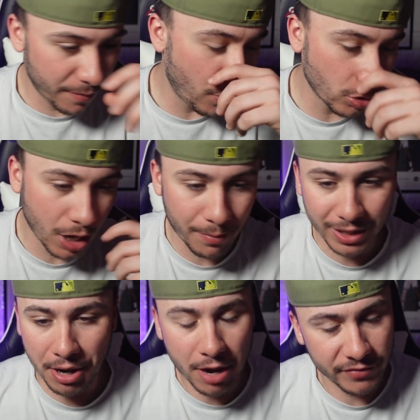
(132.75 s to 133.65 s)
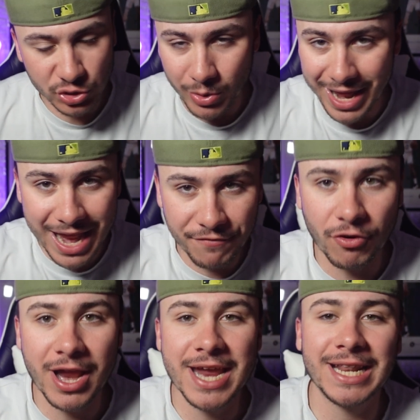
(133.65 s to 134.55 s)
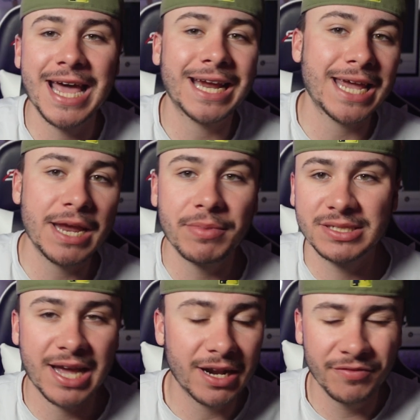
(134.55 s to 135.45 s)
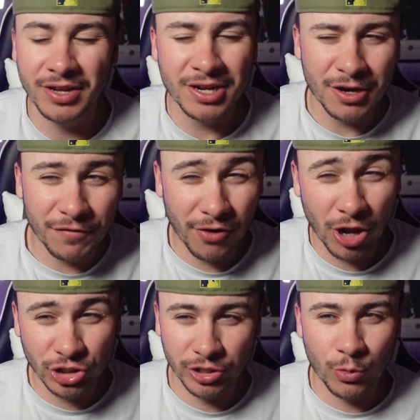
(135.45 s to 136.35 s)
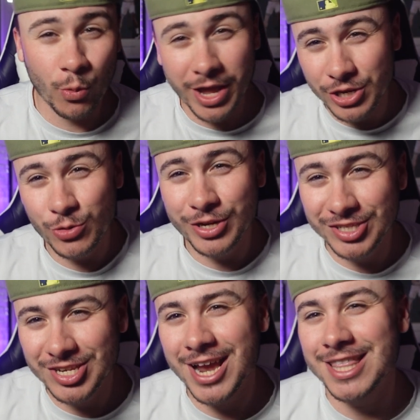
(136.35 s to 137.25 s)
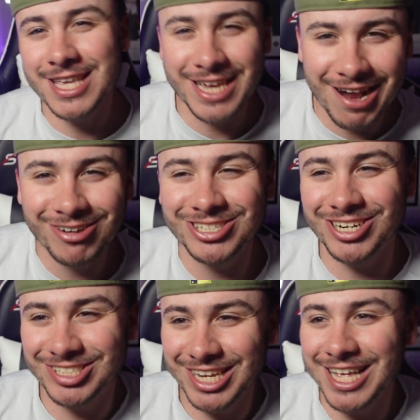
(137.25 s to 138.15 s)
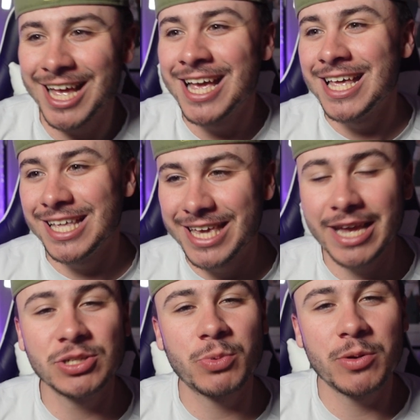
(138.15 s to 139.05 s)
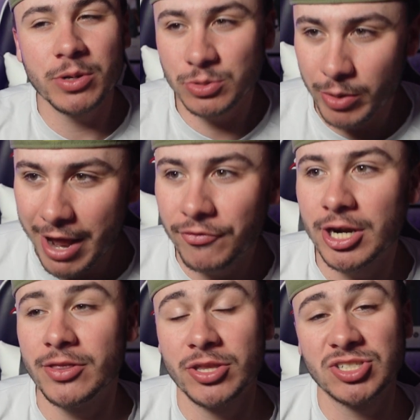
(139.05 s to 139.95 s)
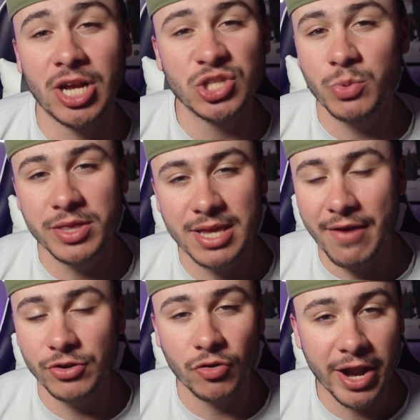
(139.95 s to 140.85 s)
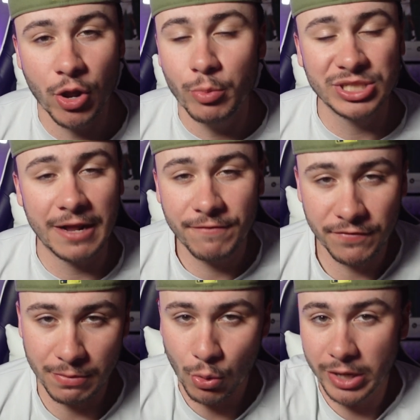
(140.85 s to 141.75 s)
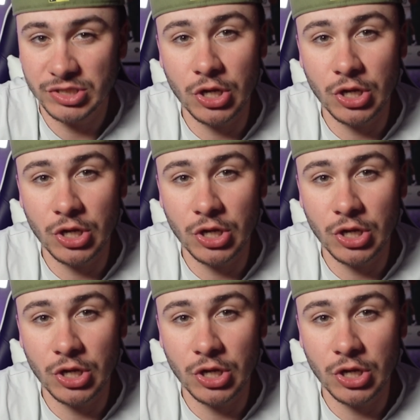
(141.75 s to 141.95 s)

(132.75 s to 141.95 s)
Bogdan Bogdanovic went 8 for 8 in that game. Is kind of fraudulent win, you could say. I think Gary's going to say that. The Kings win was whatever, and the Suns win. Kevin Durant almost had 50 points.